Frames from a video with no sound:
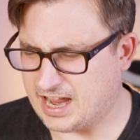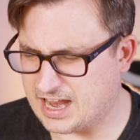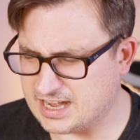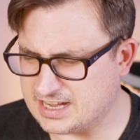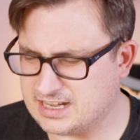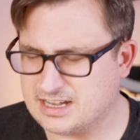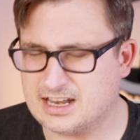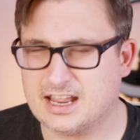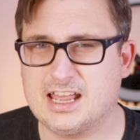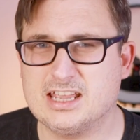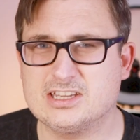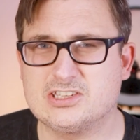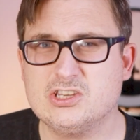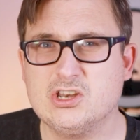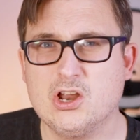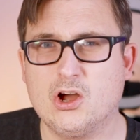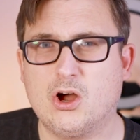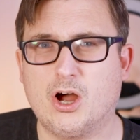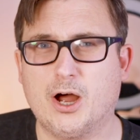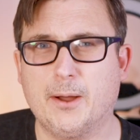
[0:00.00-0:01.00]
And it's
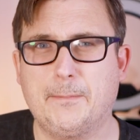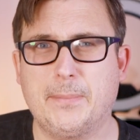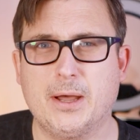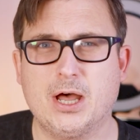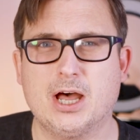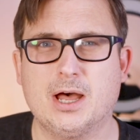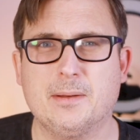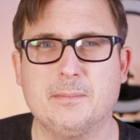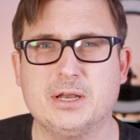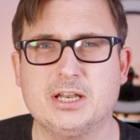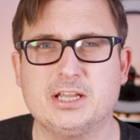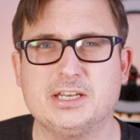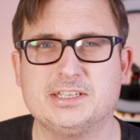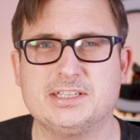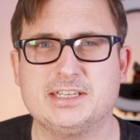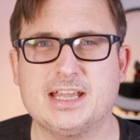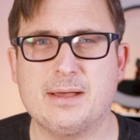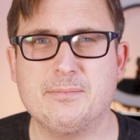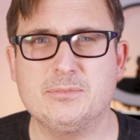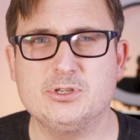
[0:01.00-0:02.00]
not a
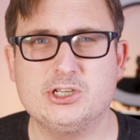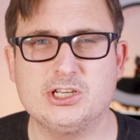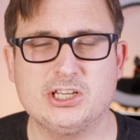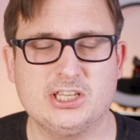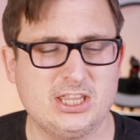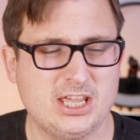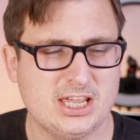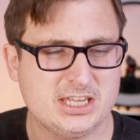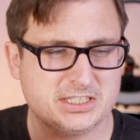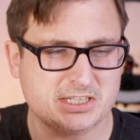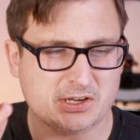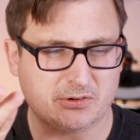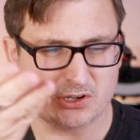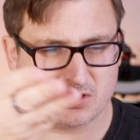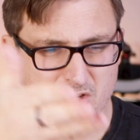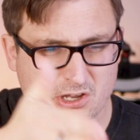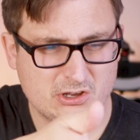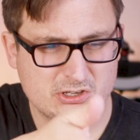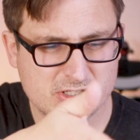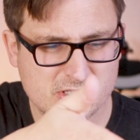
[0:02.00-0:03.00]
permanent damaging thing, so I
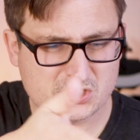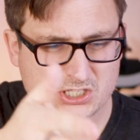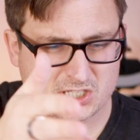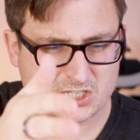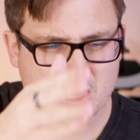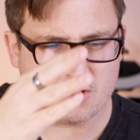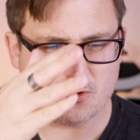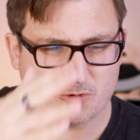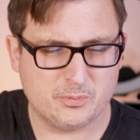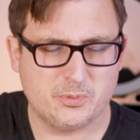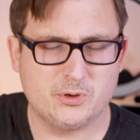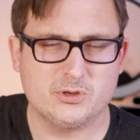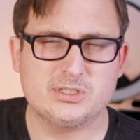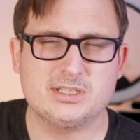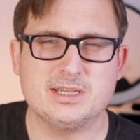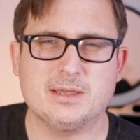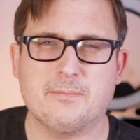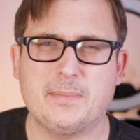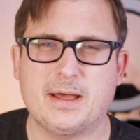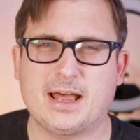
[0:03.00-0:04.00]
could still
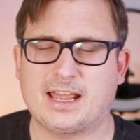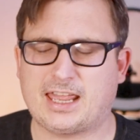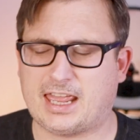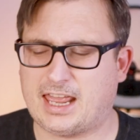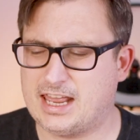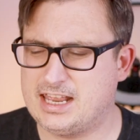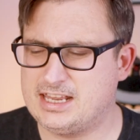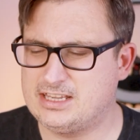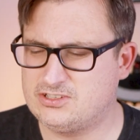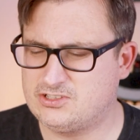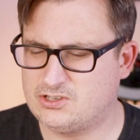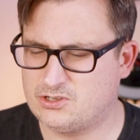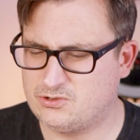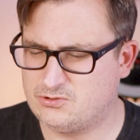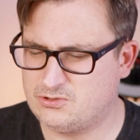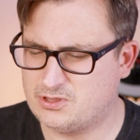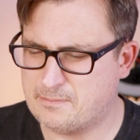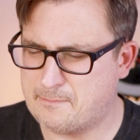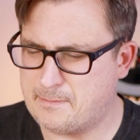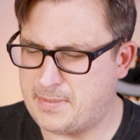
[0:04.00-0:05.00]
put it back
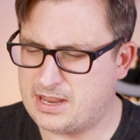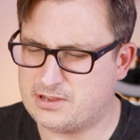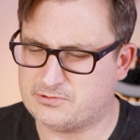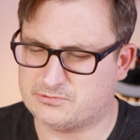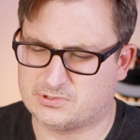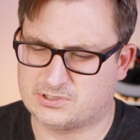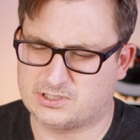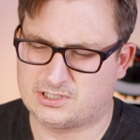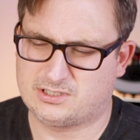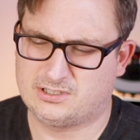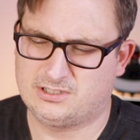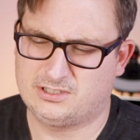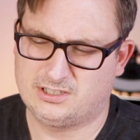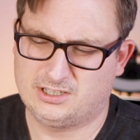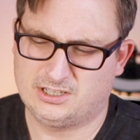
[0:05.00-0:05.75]
into the mount.